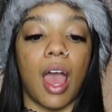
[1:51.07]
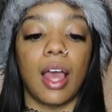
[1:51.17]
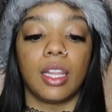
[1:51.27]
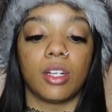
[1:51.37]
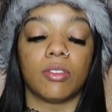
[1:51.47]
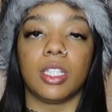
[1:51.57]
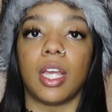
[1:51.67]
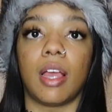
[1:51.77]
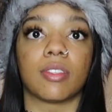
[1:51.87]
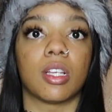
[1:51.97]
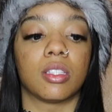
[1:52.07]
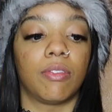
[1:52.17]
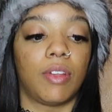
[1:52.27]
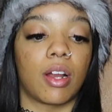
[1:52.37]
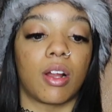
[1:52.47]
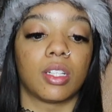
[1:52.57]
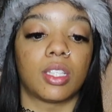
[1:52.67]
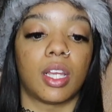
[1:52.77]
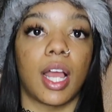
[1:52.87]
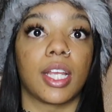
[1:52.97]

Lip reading: I literally have tons of flat irons and